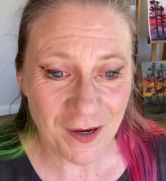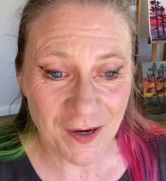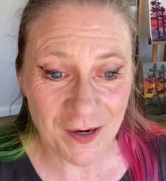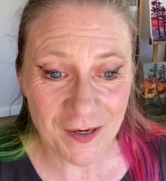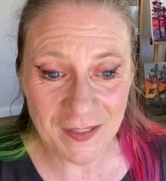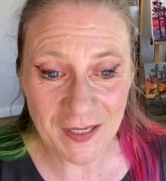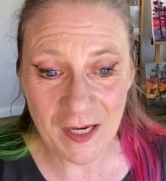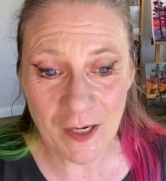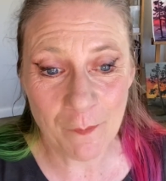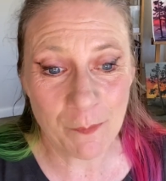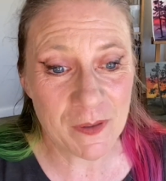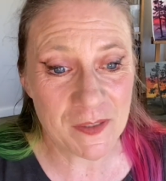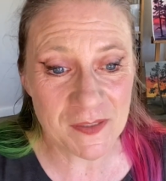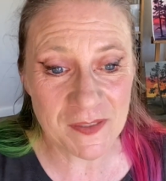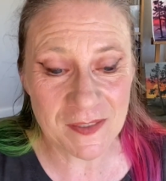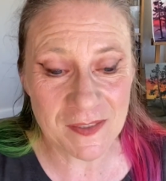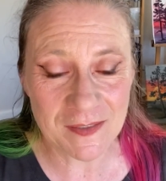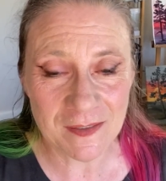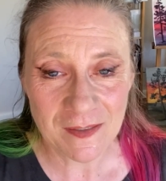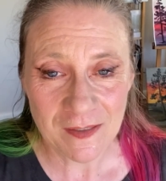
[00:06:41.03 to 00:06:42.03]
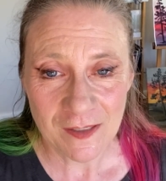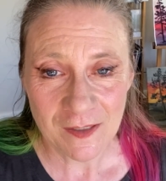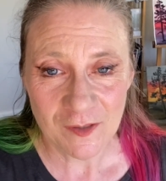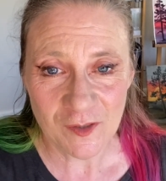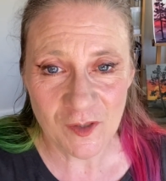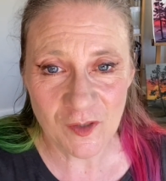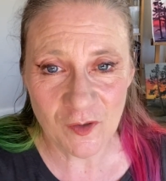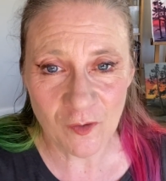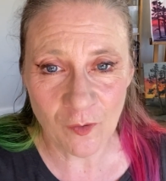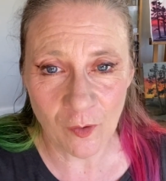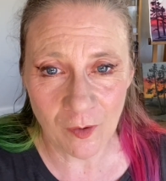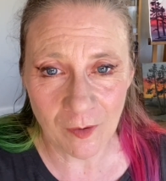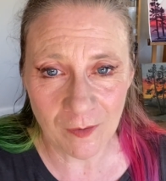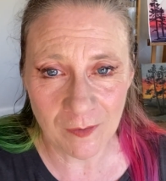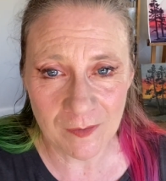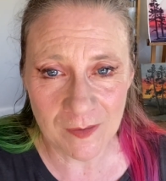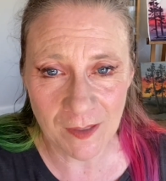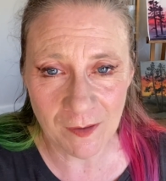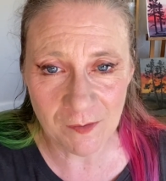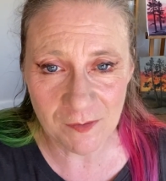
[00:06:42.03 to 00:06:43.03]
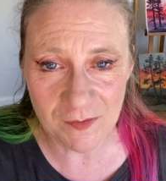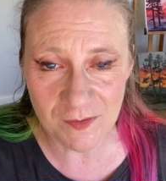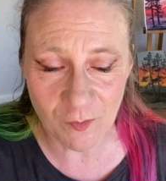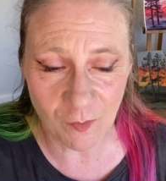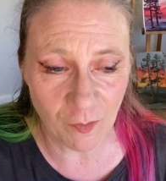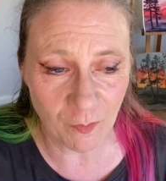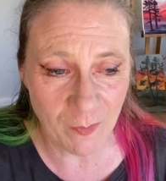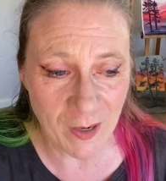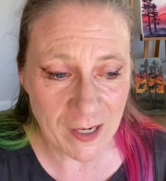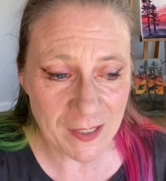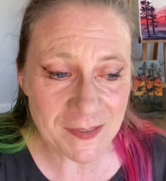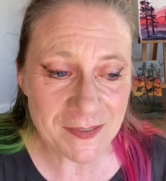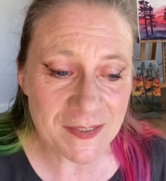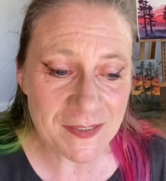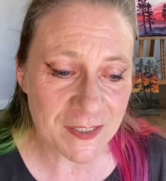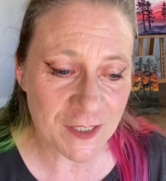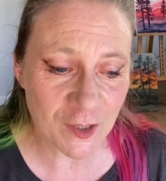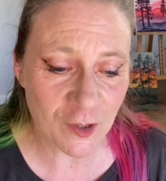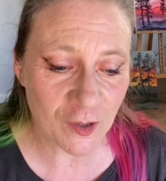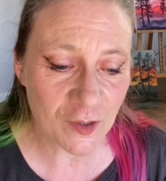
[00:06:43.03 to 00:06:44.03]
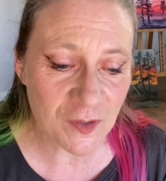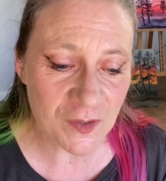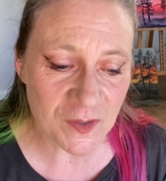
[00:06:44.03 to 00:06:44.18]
campus store down at the School of Mines here.